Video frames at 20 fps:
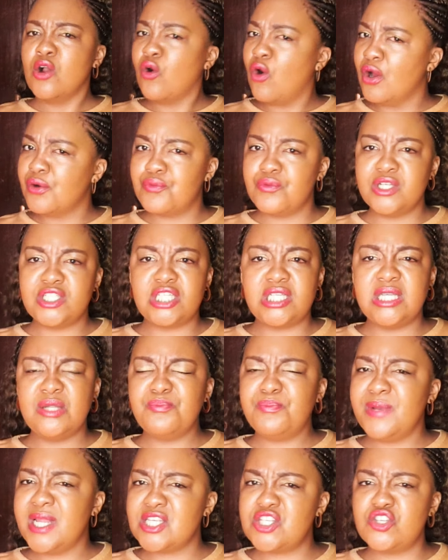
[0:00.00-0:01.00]
God richly
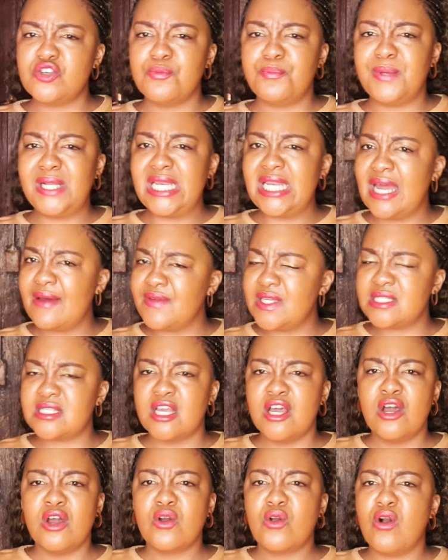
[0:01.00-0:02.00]
bless you, beloved.
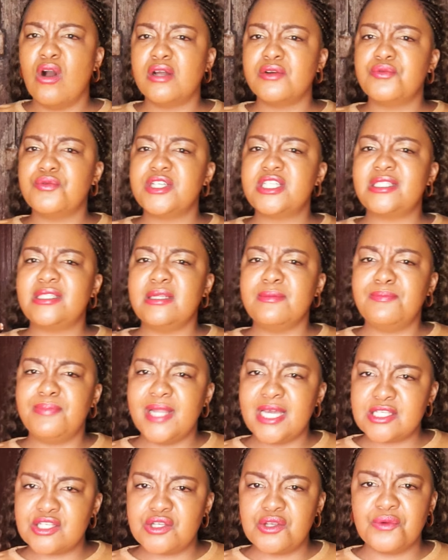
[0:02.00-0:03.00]
God richly
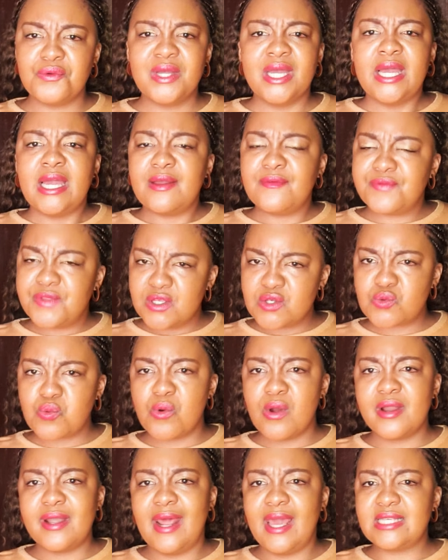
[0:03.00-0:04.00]
bless you. If this
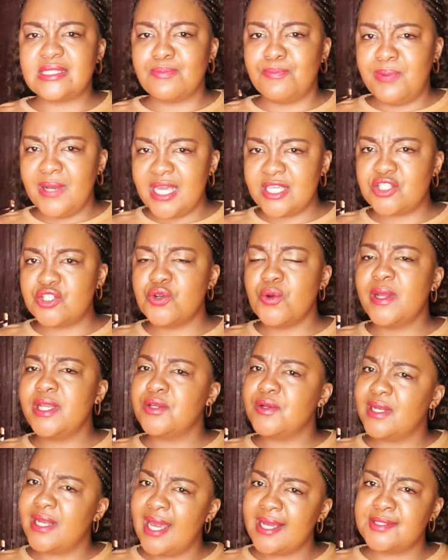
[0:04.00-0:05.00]
word has blessed you and
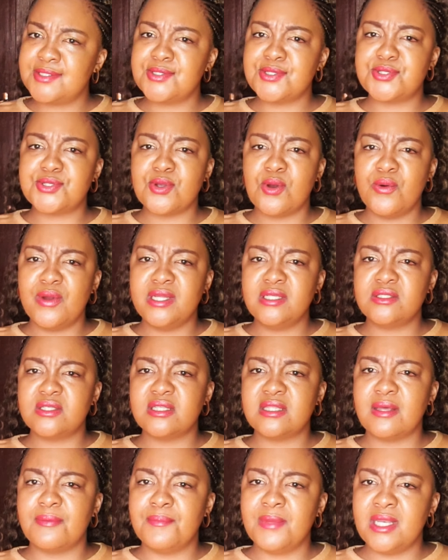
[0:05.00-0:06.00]
you'd like to sow into
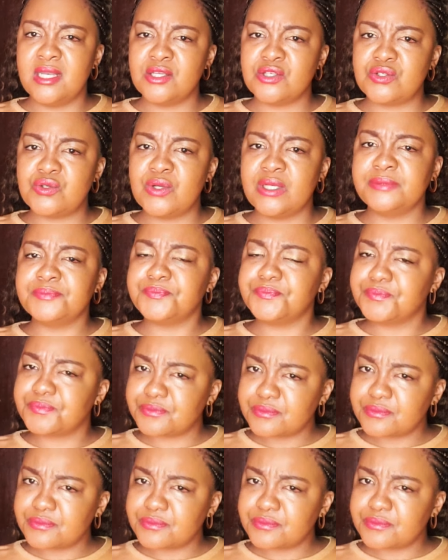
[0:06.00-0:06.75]
the ministry,